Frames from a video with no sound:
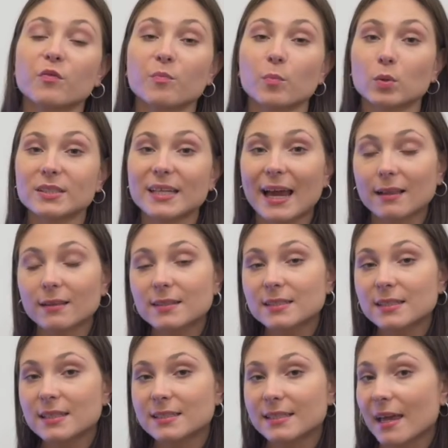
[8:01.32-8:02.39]
of
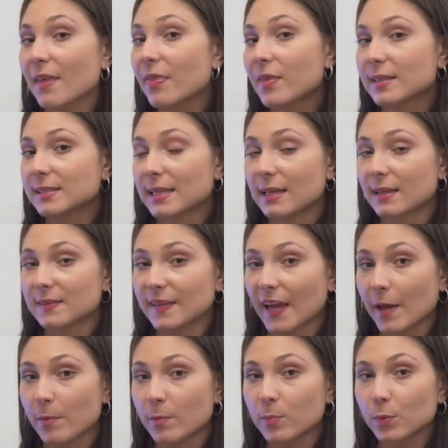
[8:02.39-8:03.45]
mortality, death as
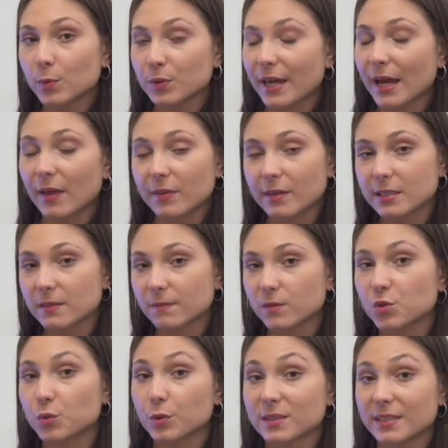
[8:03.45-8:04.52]
inescapable, and how the
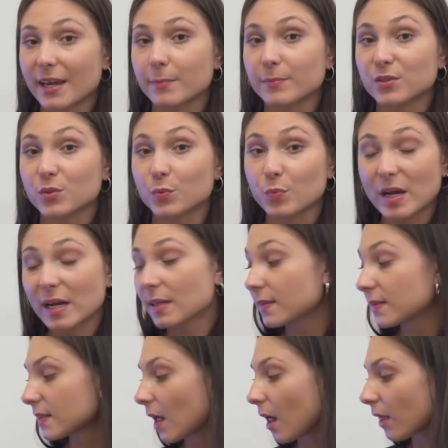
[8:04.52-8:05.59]
individual attempts to
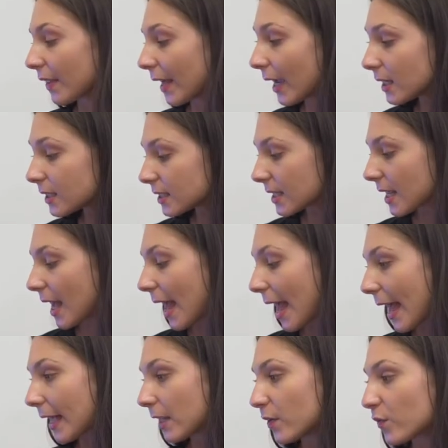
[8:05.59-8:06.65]
reconcile that.
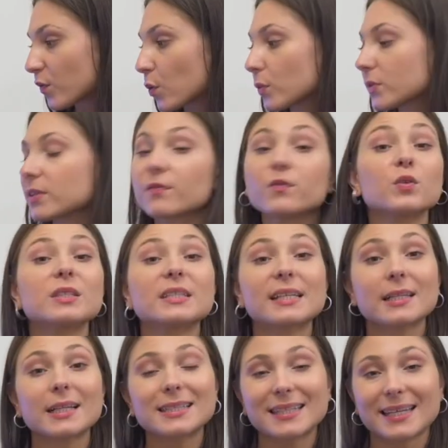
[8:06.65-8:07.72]
And of course, the
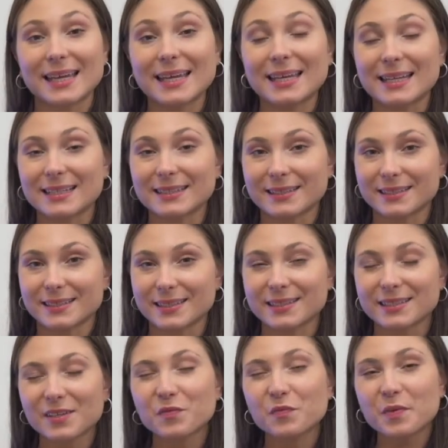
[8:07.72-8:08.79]
futility in
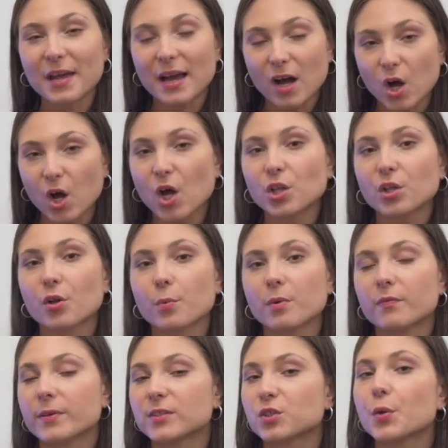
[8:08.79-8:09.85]
existence. If we are hollow,
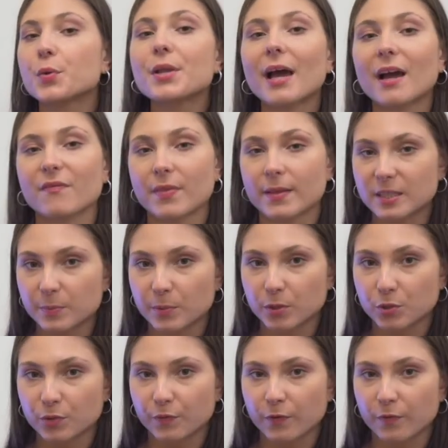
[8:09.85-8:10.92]
if we don't have that
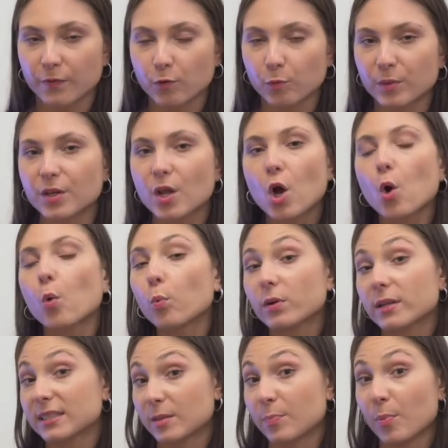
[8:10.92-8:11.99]
spiritual fulfillment,
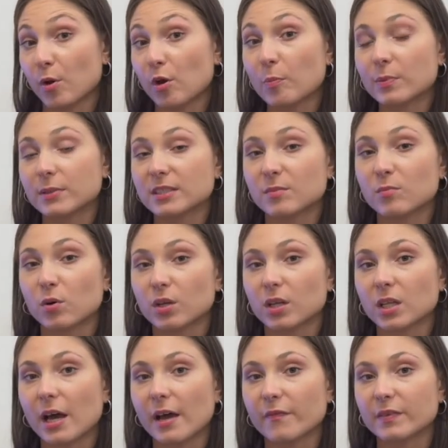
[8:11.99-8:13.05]
what is the purpose to
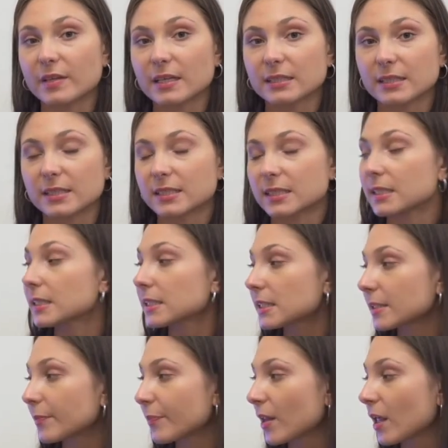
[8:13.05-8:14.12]
modern life and
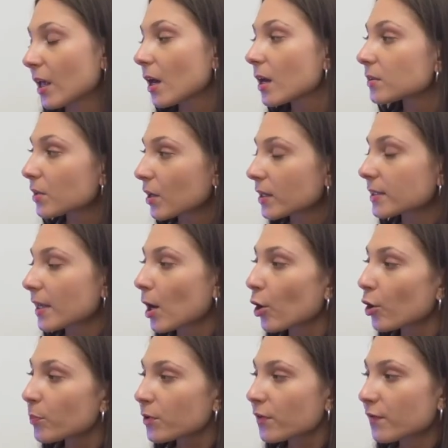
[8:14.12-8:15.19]
existence? So, guys, I
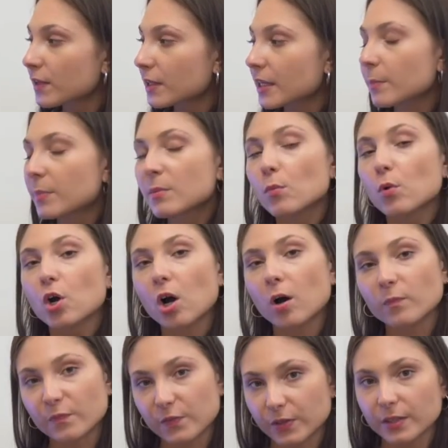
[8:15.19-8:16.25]
hope you're feeling a bit more
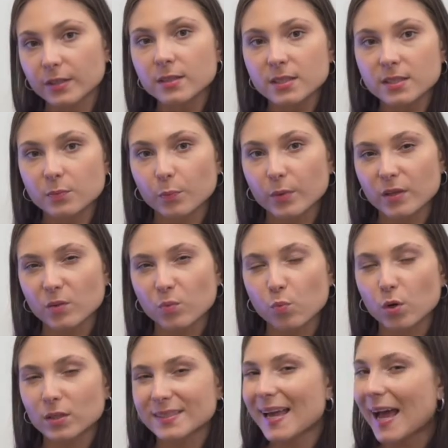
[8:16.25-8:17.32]
confident with
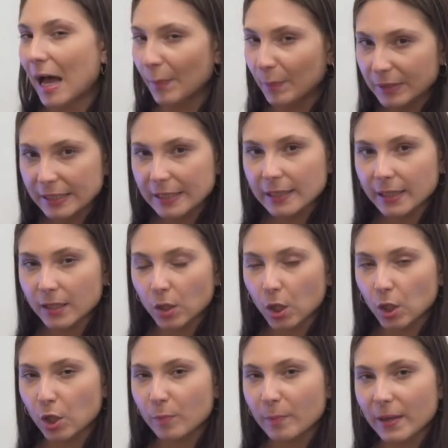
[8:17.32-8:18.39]
what's happening in
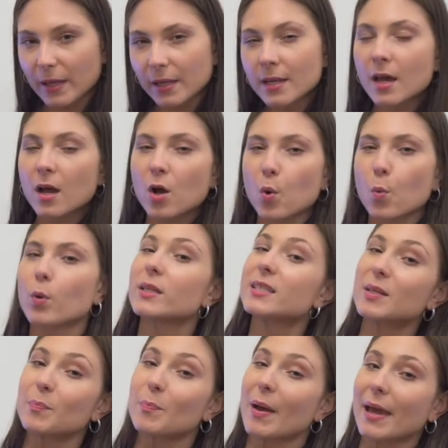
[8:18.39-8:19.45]
Hollow Men, what
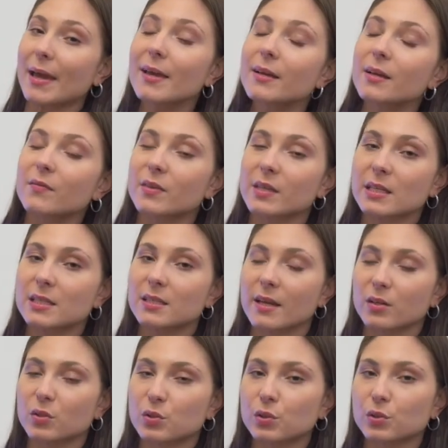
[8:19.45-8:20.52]
to make of the
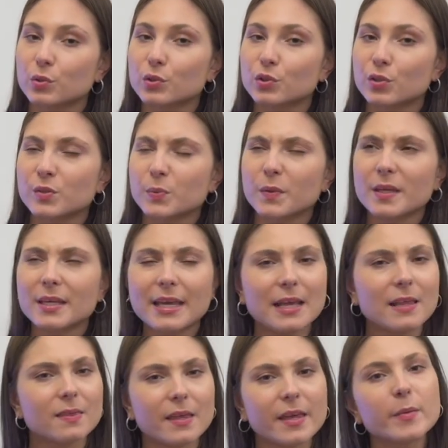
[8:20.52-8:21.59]
intertextual allusions, what the
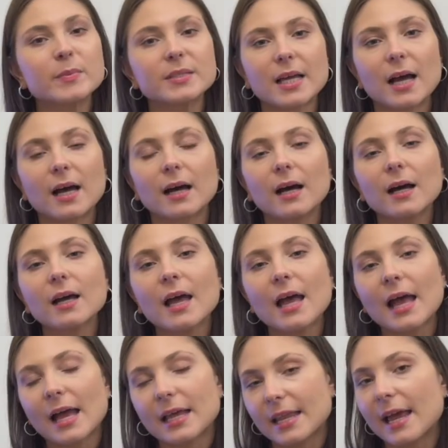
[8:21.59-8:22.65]
key themes are,
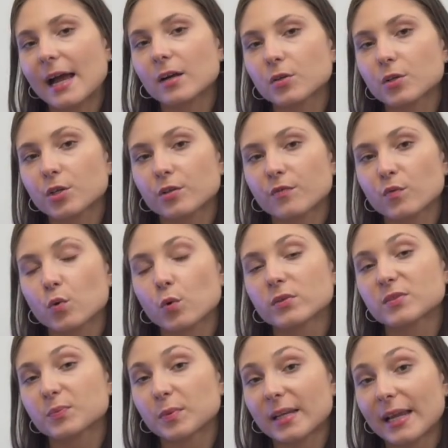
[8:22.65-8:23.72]
and how you can, of
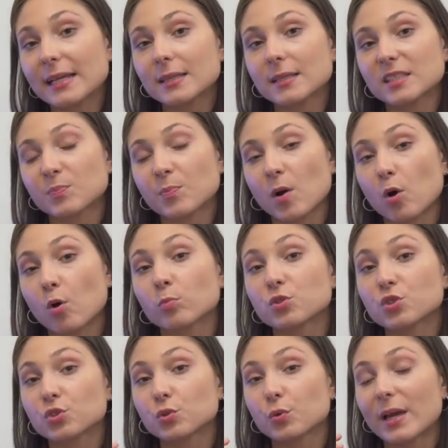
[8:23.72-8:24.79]
course, relate this poem
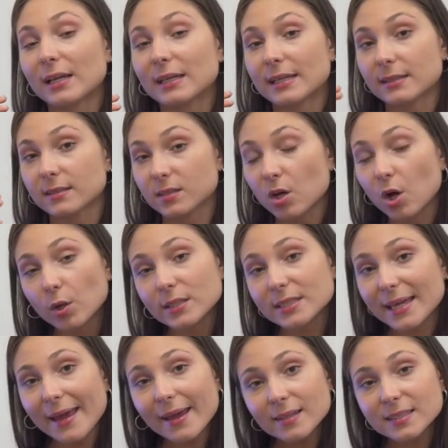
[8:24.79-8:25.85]
to Eliot's
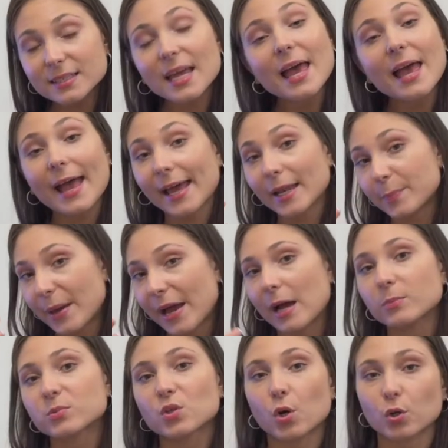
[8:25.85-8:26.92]
context and
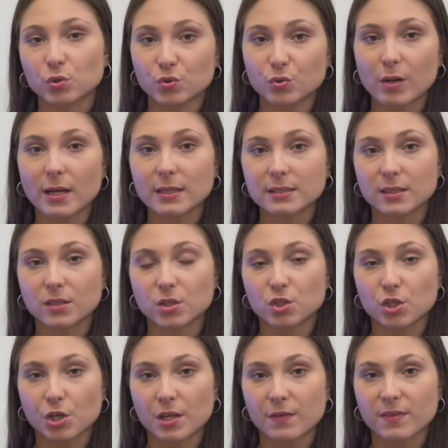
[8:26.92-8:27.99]
perhaps contrast it to
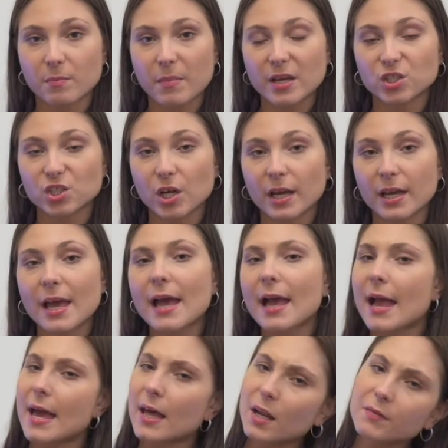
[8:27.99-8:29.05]
Journey of the Magi.
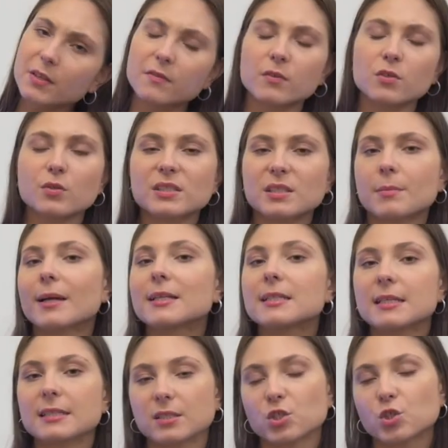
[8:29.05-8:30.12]
And I've given you some
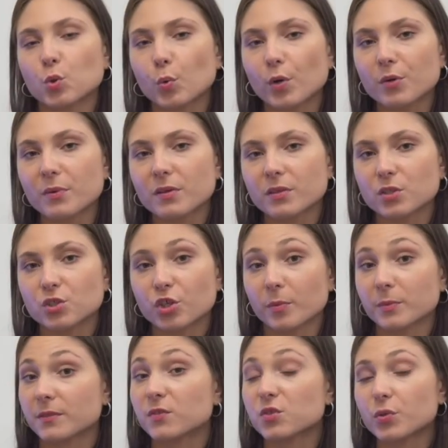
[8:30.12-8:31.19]
ideas to talk toy with in
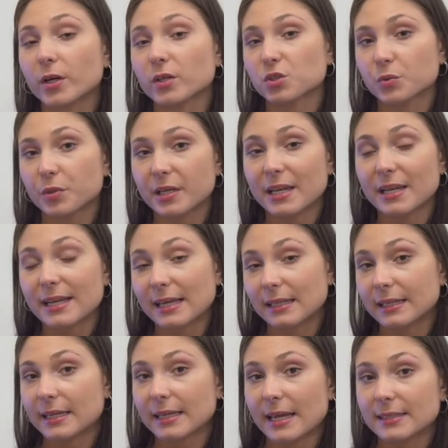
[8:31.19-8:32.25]
terms of structuring an
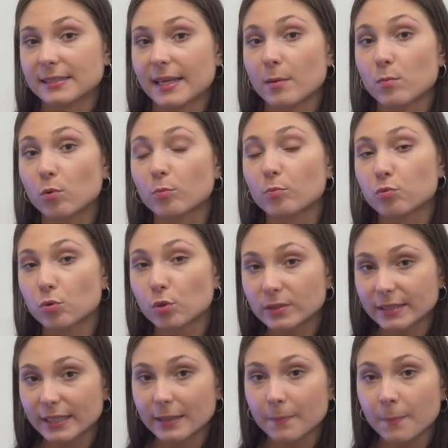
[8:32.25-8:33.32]
Eliot essay more
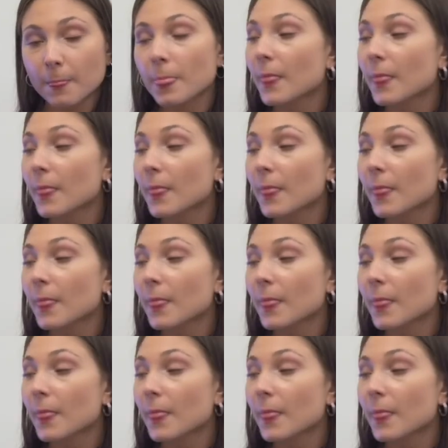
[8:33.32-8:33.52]
broadly.